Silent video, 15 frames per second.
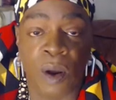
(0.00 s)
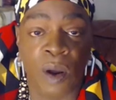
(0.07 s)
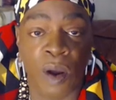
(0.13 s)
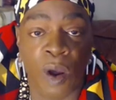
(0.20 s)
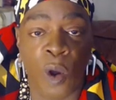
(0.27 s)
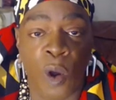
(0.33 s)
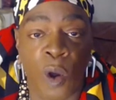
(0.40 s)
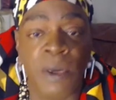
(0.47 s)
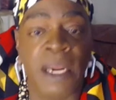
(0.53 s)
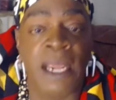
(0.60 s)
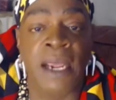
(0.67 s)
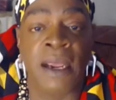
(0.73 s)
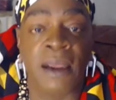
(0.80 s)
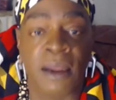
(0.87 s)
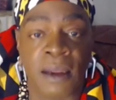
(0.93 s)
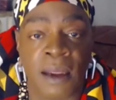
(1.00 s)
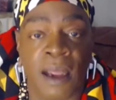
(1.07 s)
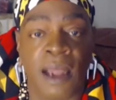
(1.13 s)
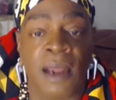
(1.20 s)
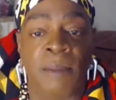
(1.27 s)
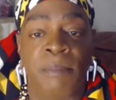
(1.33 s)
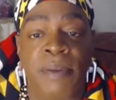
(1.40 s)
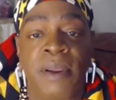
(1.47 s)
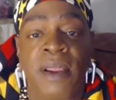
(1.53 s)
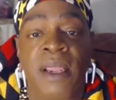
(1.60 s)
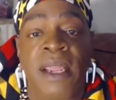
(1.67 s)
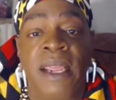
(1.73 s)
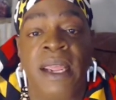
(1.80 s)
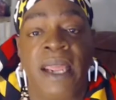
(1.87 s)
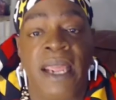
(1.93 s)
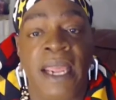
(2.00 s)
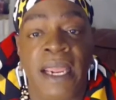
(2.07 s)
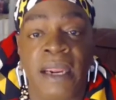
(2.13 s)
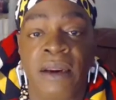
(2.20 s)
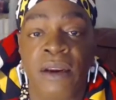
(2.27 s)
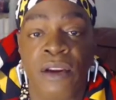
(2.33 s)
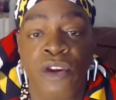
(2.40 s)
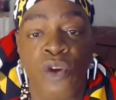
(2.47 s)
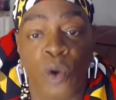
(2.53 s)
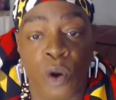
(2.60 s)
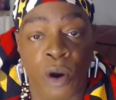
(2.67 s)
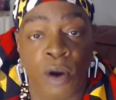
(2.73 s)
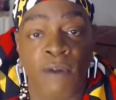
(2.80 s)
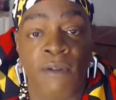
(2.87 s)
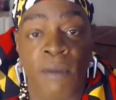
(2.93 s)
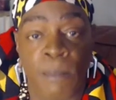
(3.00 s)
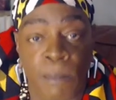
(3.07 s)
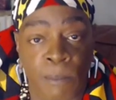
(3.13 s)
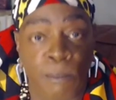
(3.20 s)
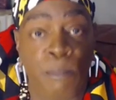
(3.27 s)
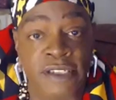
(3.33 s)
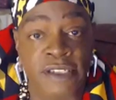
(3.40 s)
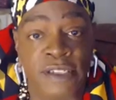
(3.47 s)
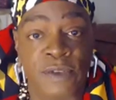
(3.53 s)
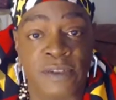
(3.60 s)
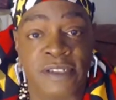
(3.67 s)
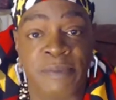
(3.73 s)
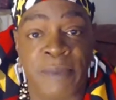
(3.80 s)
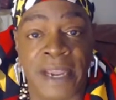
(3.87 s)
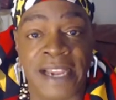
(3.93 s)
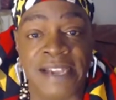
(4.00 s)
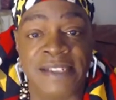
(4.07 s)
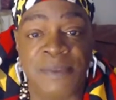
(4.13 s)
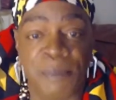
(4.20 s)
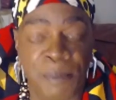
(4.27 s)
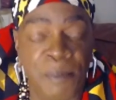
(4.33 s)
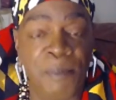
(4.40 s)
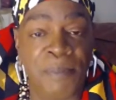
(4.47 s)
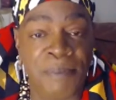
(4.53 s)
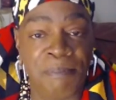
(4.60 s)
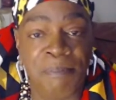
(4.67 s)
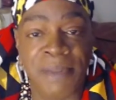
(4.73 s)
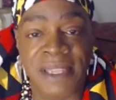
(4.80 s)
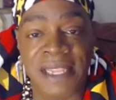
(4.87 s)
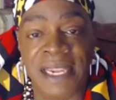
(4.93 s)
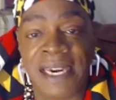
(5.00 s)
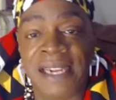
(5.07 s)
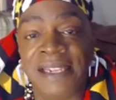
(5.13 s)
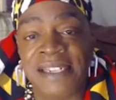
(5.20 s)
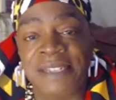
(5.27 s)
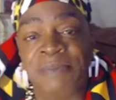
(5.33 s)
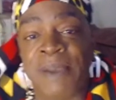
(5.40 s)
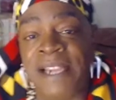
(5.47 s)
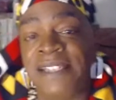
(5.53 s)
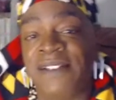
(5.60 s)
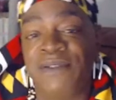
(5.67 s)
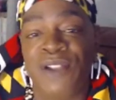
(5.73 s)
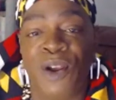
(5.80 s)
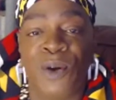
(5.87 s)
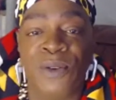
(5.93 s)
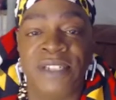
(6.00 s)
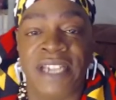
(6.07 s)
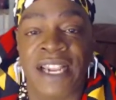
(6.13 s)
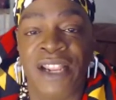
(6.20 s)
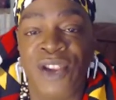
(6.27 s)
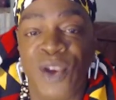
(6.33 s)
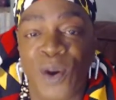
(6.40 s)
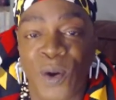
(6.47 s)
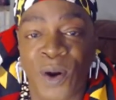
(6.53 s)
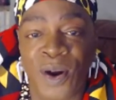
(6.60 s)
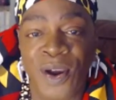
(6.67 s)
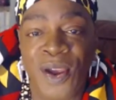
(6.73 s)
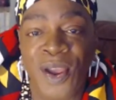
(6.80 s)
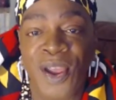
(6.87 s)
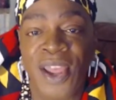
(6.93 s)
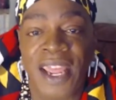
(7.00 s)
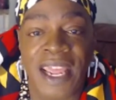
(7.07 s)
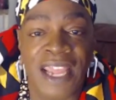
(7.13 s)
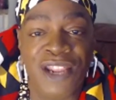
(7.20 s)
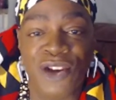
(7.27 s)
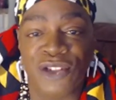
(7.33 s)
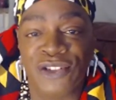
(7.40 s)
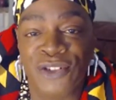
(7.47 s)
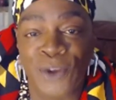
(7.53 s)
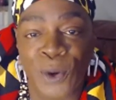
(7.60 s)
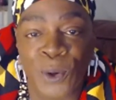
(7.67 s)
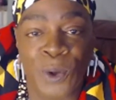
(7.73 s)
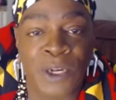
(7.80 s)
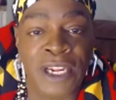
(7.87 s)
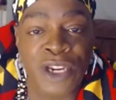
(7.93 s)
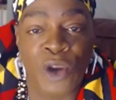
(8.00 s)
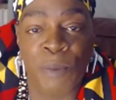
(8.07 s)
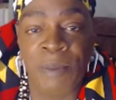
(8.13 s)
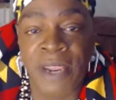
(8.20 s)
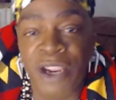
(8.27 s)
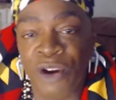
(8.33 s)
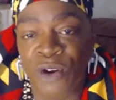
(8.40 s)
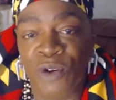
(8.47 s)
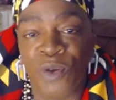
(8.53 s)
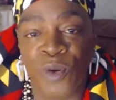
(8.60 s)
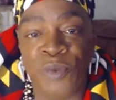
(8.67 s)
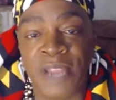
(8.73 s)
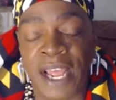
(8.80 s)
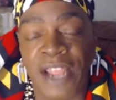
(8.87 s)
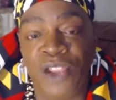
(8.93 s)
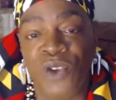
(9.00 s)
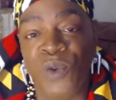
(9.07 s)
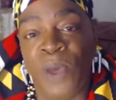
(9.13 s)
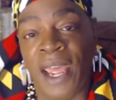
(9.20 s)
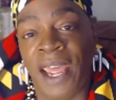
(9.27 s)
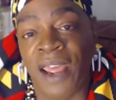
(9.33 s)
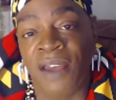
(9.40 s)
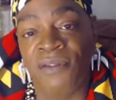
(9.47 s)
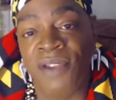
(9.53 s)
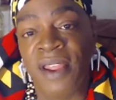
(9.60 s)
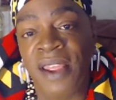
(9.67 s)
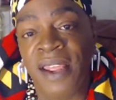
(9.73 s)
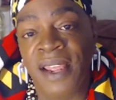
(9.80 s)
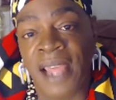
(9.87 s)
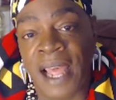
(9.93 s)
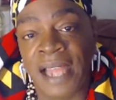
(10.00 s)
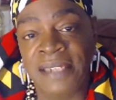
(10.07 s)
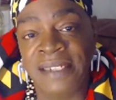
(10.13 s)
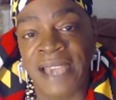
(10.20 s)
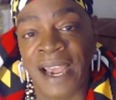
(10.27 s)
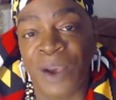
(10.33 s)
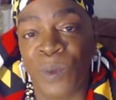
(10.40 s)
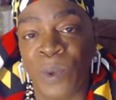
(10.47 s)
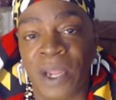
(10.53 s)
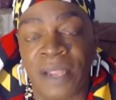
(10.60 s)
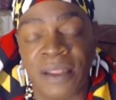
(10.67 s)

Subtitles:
opening up in your personal space, but then in the space of those in your circle, in your peer group that you have contact with,